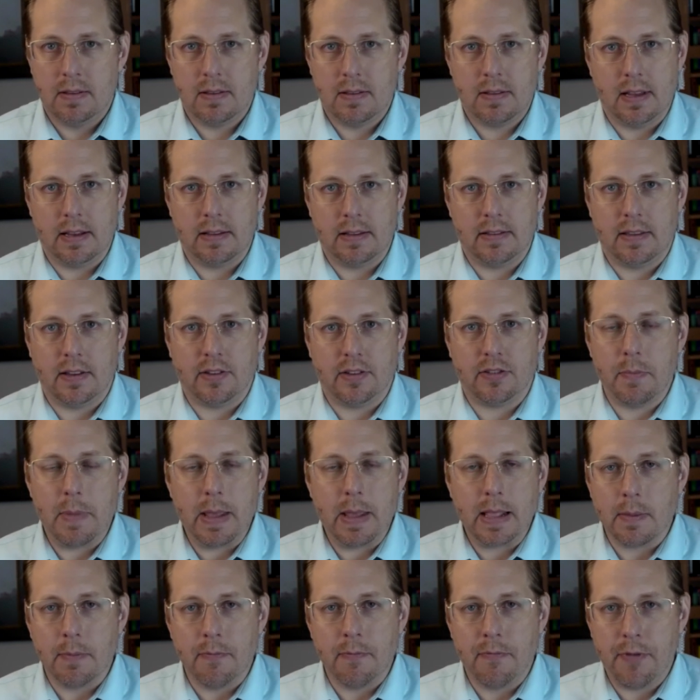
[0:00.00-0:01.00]
that doesn't
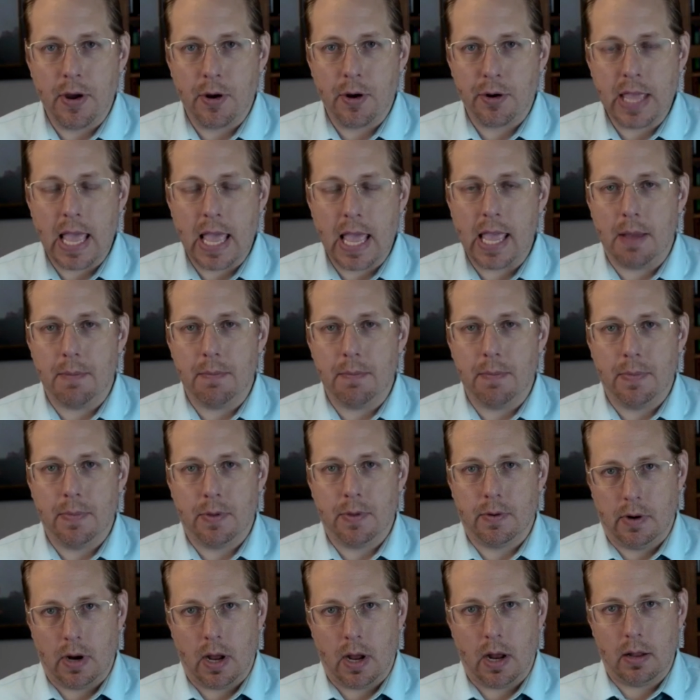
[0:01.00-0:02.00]
make them fair game.
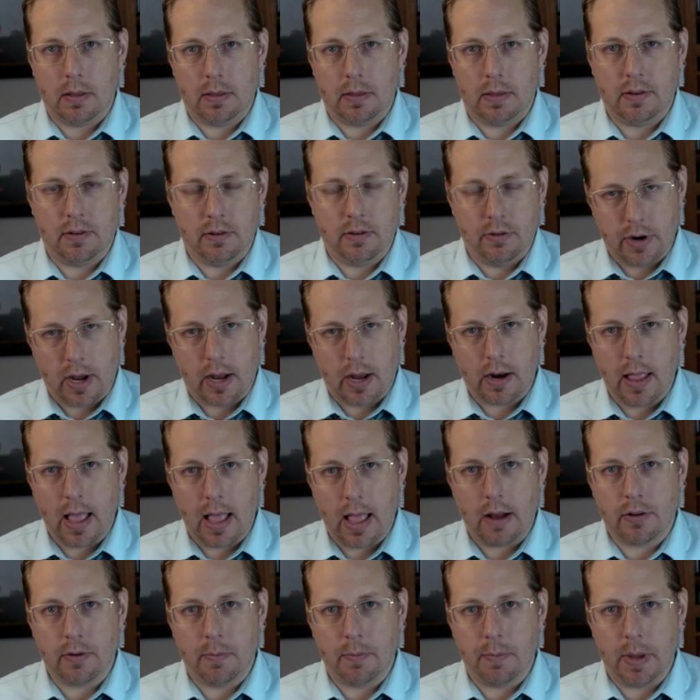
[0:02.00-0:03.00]
You're not
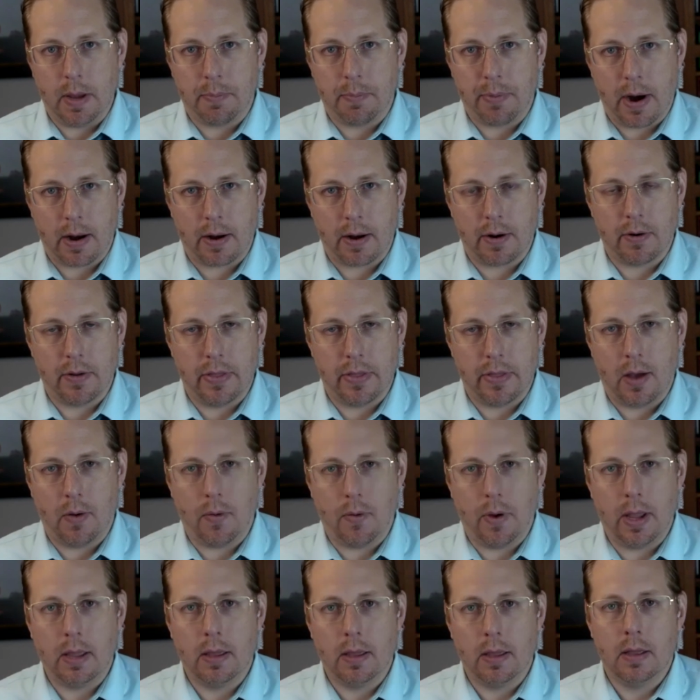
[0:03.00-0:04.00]
allowed to be a predator in that
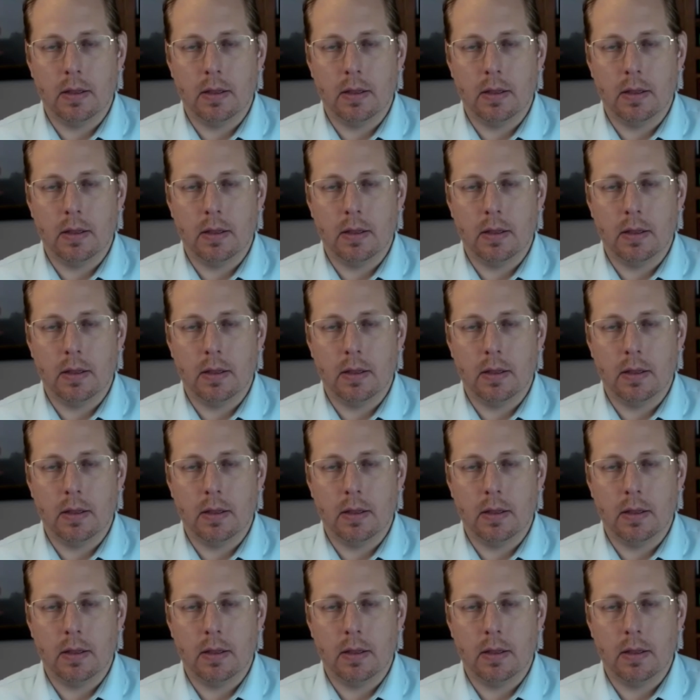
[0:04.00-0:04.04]
way.